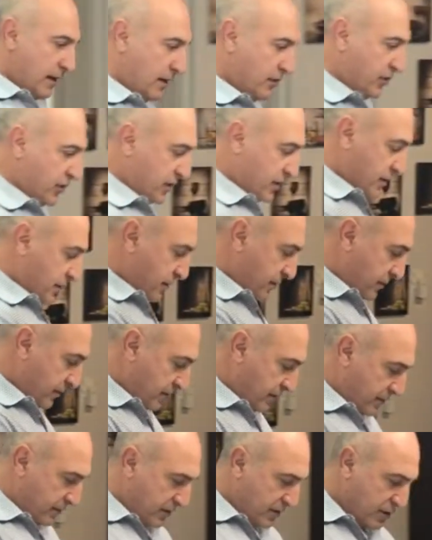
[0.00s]
You're just
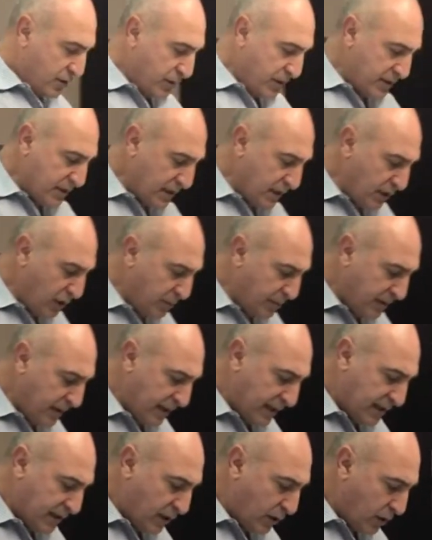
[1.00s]
squeezing a little bit,
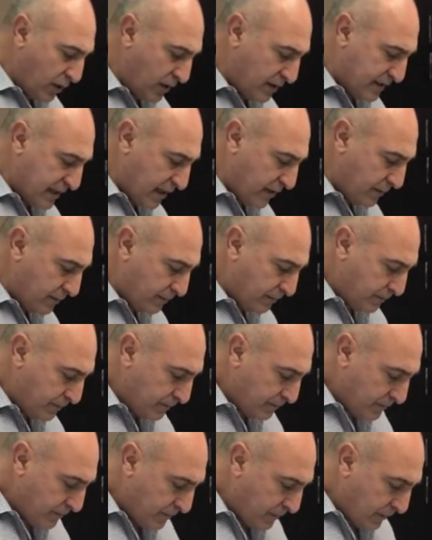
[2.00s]
let the oils out,
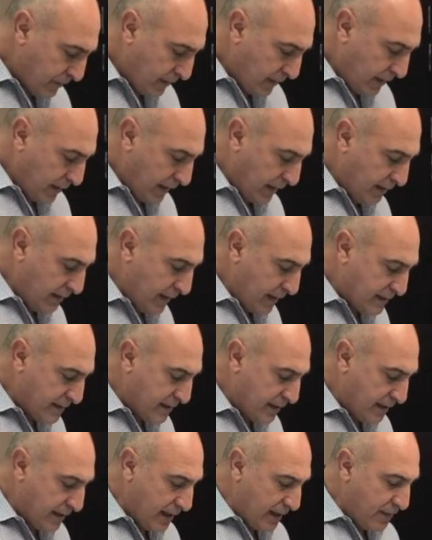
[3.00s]
and
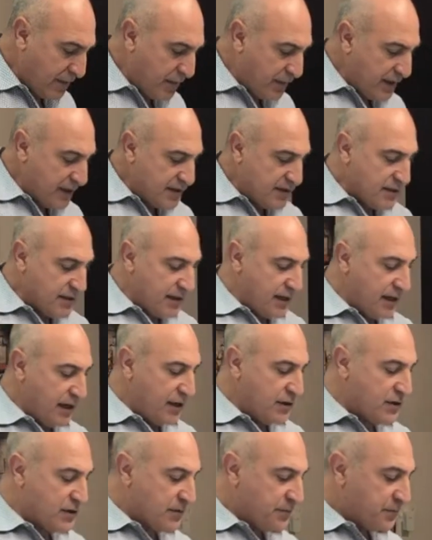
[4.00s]
that's it. And this
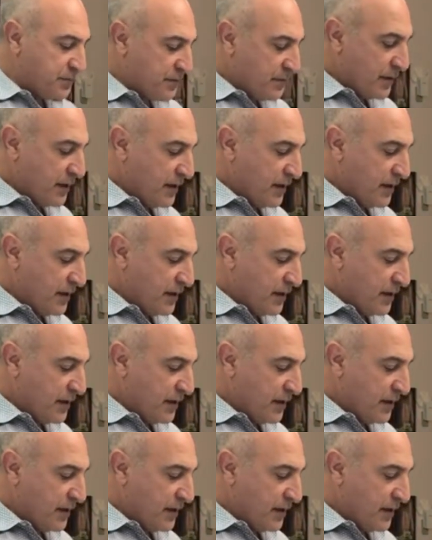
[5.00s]
is